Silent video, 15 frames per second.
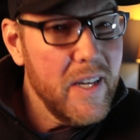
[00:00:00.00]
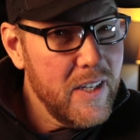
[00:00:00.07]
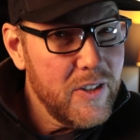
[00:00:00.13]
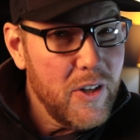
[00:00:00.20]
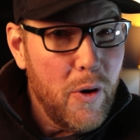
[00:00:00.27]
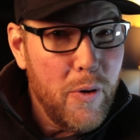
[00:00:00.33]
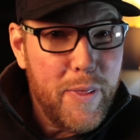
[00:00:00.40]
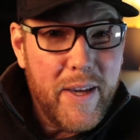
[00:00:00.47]

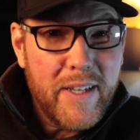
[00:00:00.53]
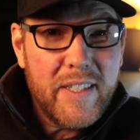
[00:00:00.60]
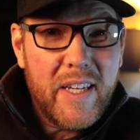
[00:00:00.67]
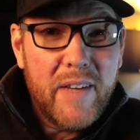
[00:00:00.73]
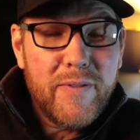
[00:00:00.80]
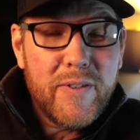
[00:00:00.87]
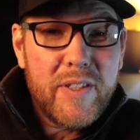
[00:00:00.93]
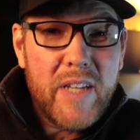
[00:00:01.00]
So thanks
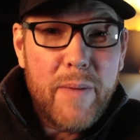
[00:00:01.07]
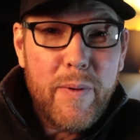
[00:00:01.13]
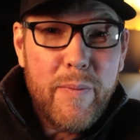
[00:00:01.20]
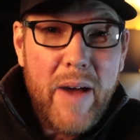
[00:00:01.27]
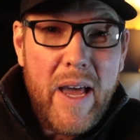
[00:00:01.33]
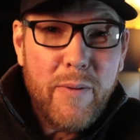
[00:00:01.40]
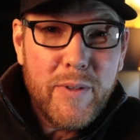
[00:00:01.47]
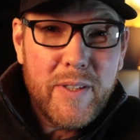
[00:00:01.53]
again for stopping
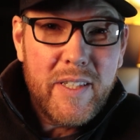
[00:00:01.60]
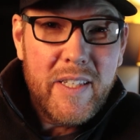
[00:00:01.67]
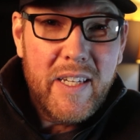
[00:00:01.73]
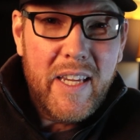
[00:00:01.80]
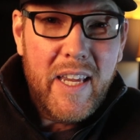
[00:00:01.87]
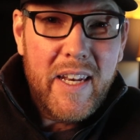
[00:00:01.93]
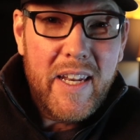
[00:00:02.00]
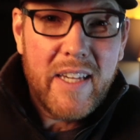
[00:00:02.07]
by. We'll see you
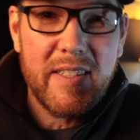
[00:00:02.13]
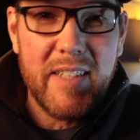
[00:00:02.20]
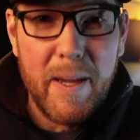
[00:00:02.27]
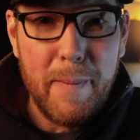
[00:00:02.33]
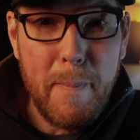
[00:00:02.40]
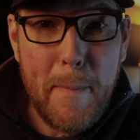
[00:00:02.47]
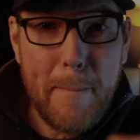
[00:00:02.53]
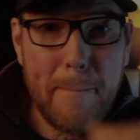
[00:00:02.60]
again next time.